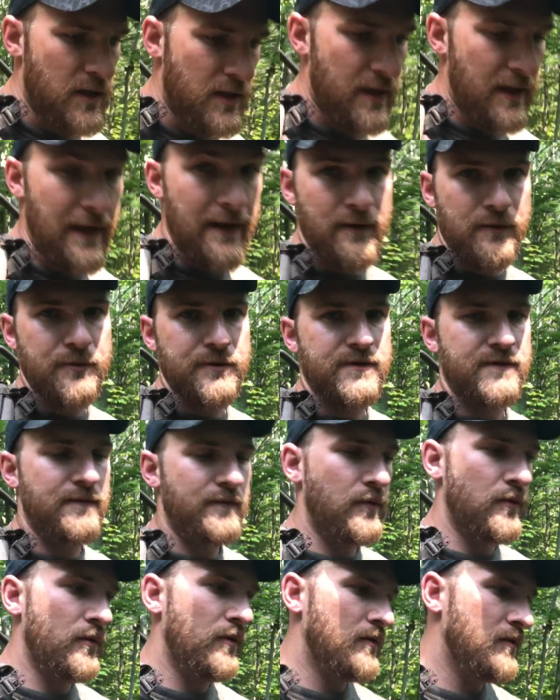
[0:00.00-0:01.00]
That or was
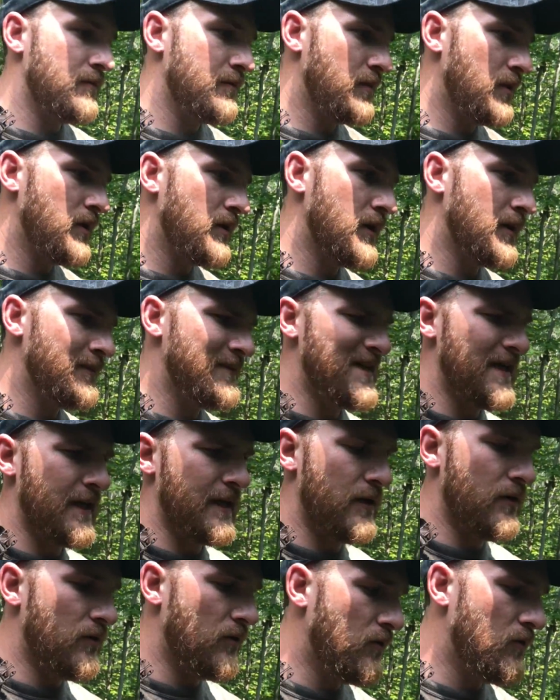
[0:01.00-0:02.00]
full, but I'm
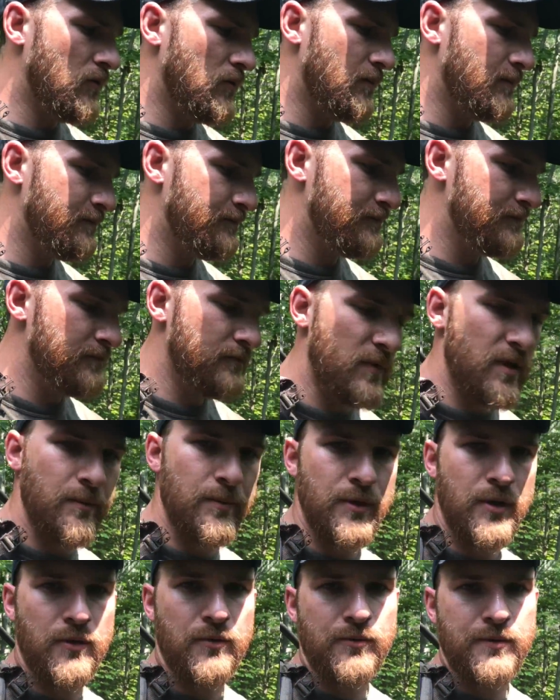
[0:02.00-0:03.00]
taking it home.
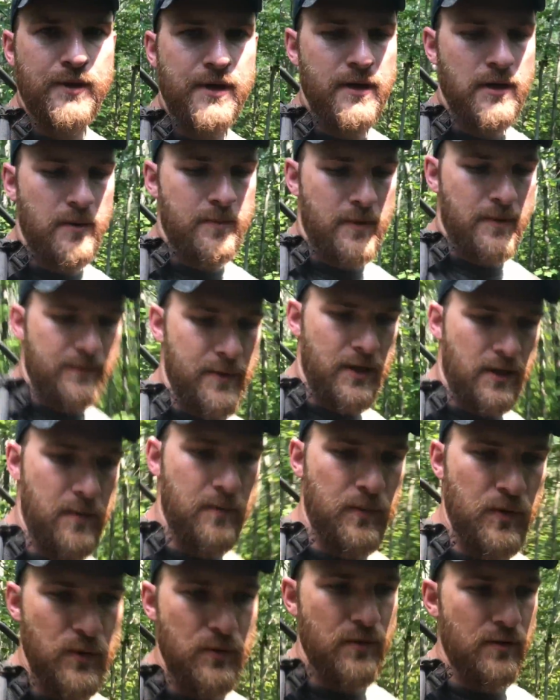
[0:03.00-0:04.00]
Maybe it'll read it up on my
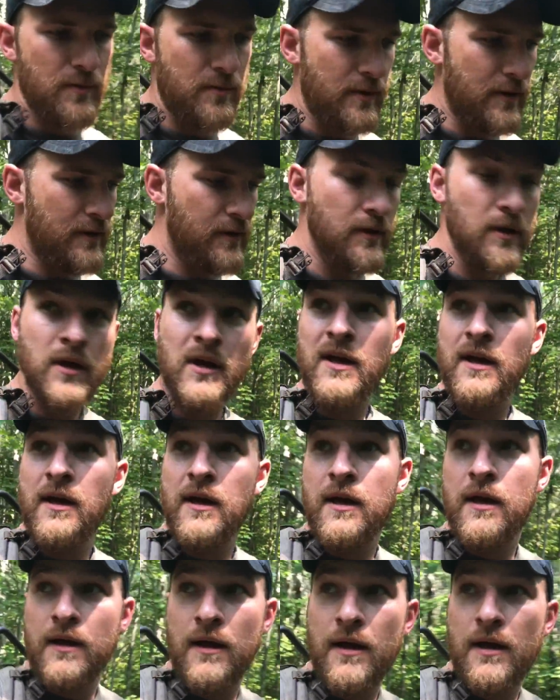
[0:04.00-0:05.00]
computer, but
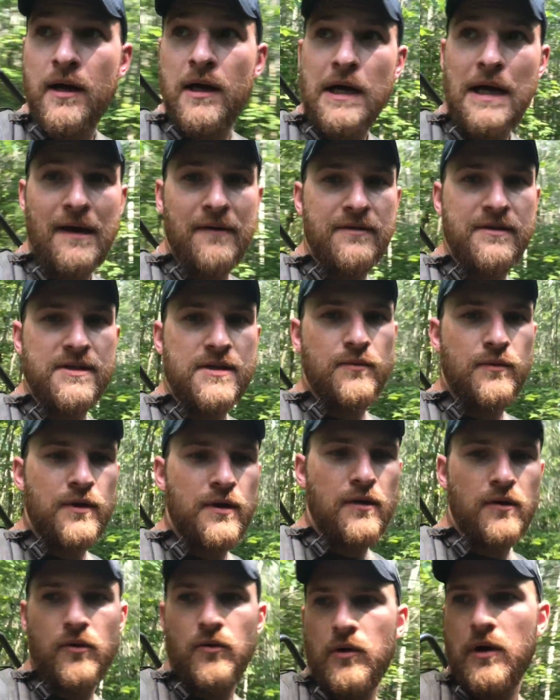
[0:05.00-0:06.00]
obviously we
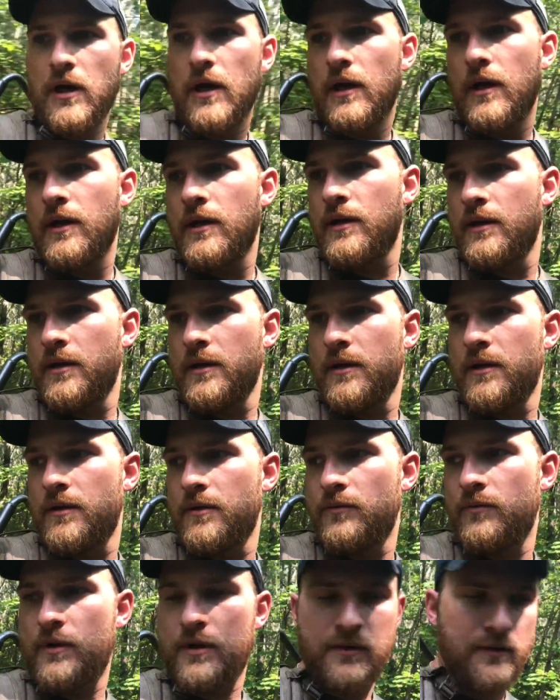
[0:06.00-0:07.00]
know
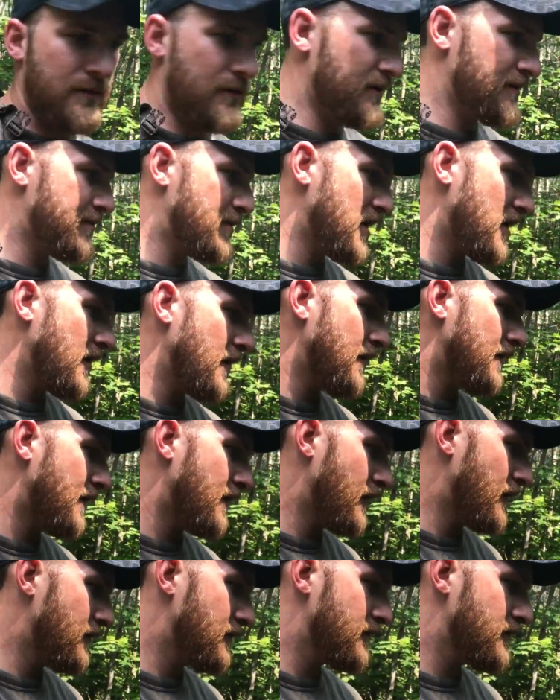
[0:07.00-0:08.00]
there's bear in
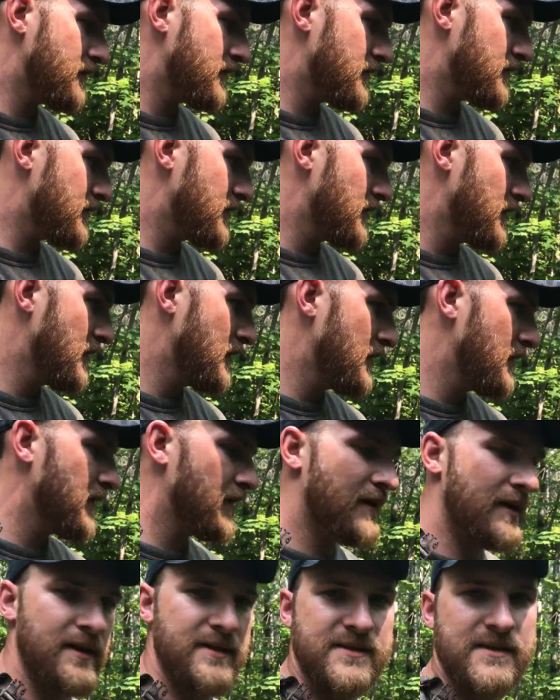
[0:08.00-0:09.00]
here.
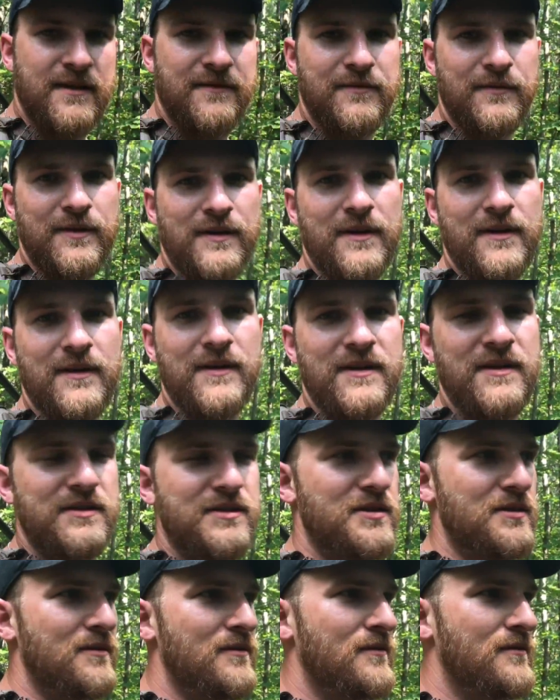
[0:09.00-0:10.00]
That's definitely not an
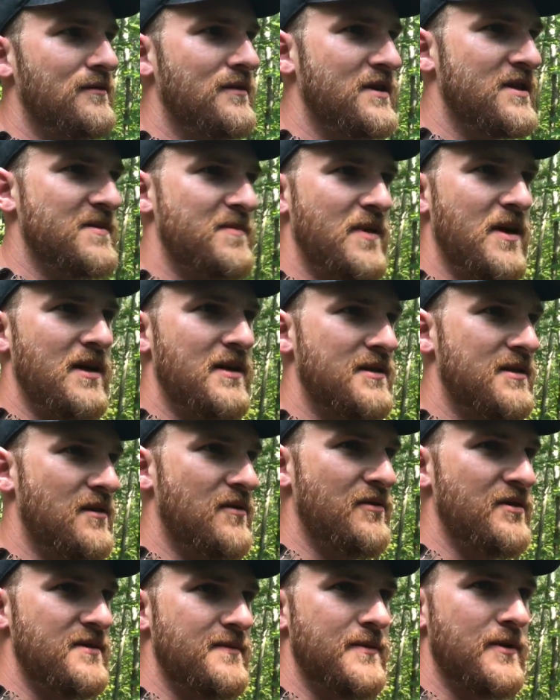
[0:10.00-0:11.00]
issue. This spot has
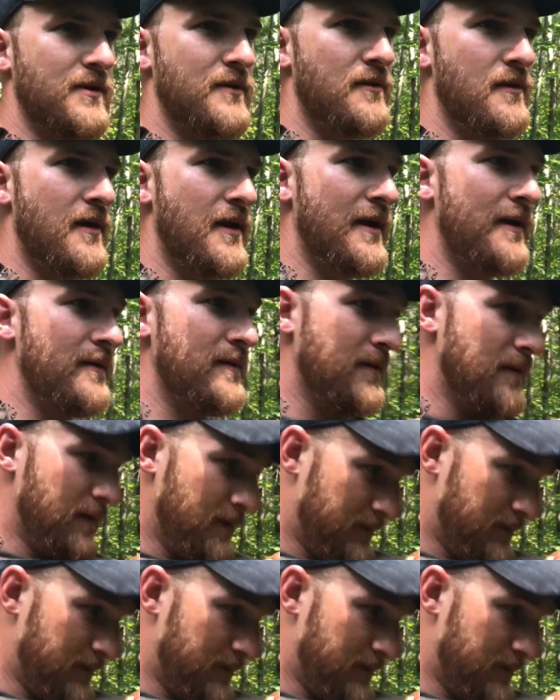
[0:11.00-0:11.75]
always been great.